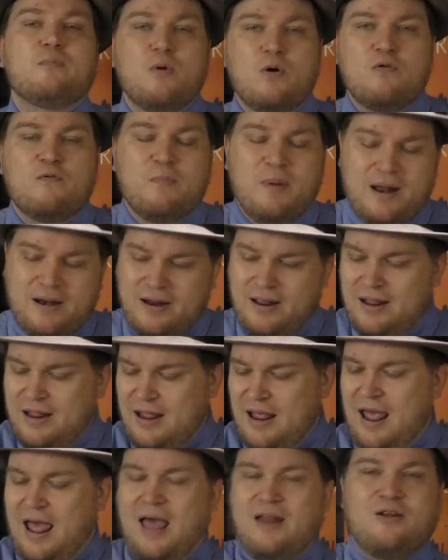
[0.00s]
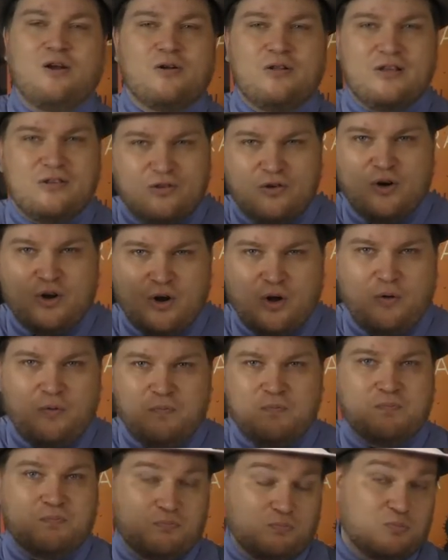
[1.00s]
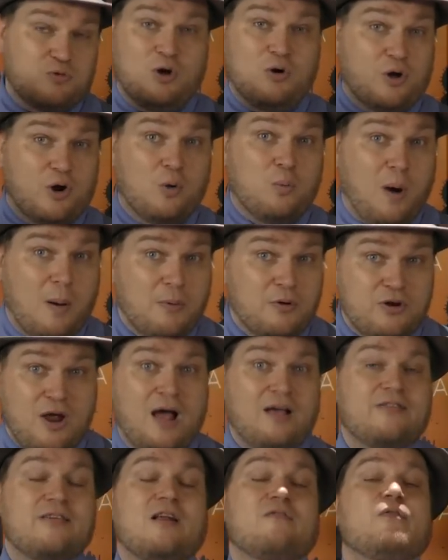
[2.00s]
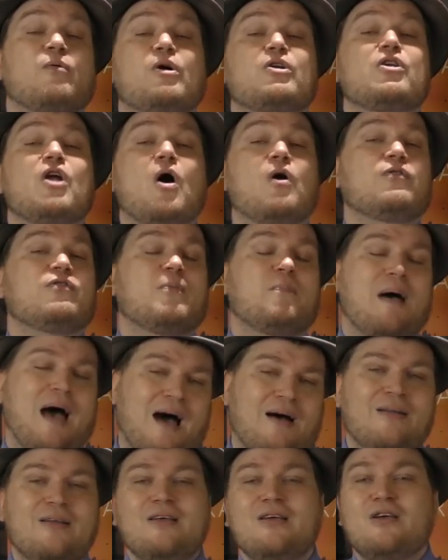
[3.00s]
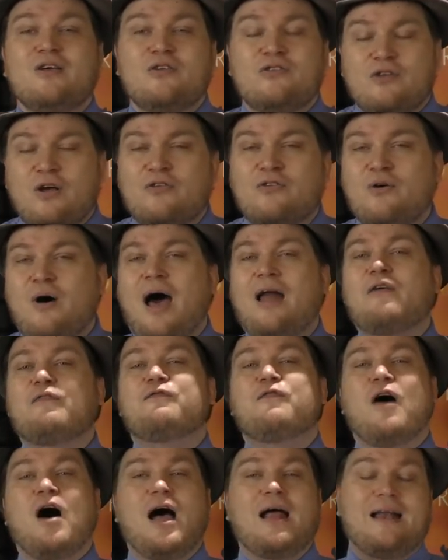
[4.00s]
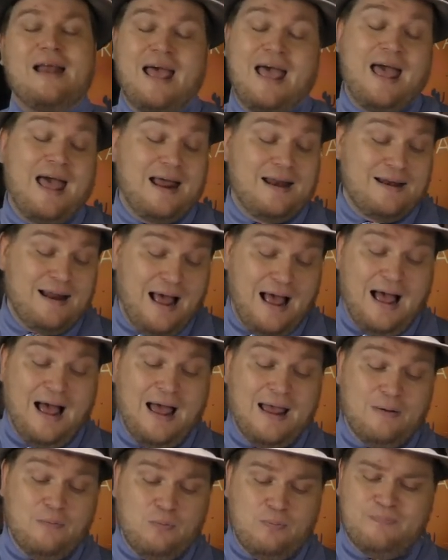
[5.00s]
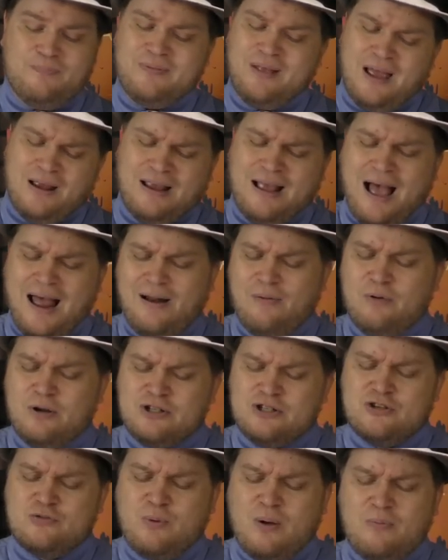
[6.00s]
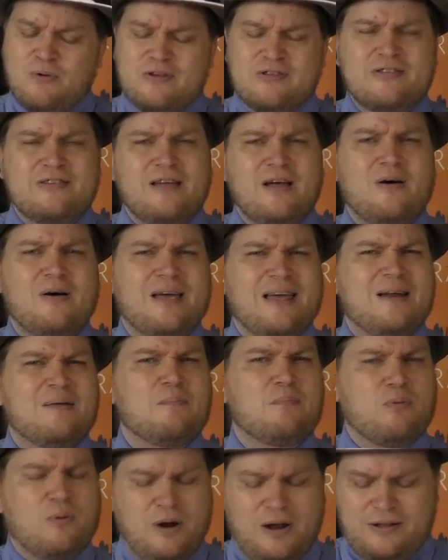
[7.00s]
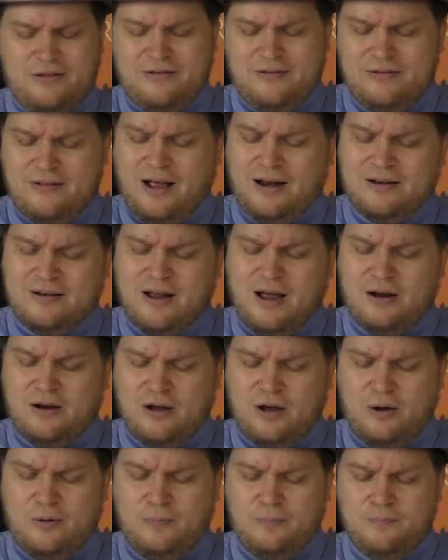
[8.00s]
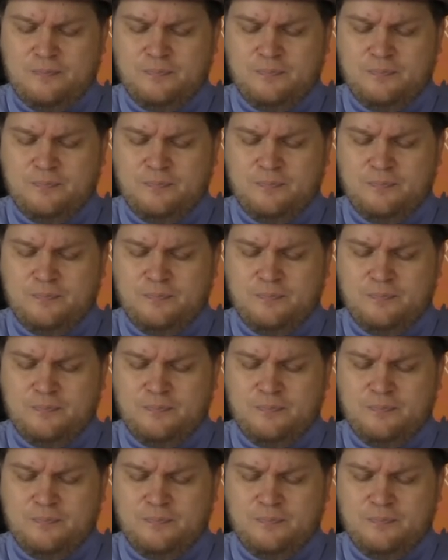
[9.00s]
movement, and there are these little the little rubber ducks that everyone knows about. So it's a lot of fun, and I I kind of wish this one was still in print. Duck Duck Go.